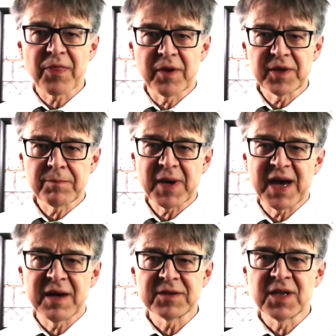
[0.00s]
thought
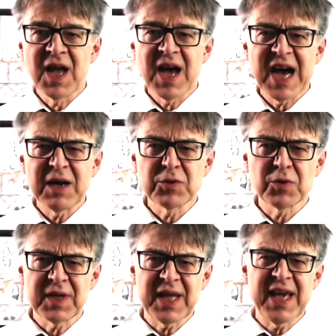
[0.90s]
about how
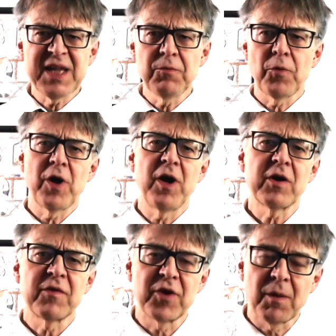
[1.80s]
to gain
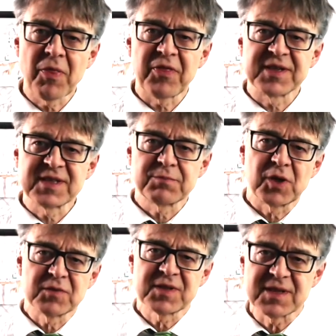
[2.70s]
work from this
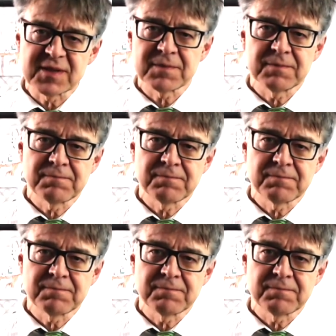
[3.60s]
process.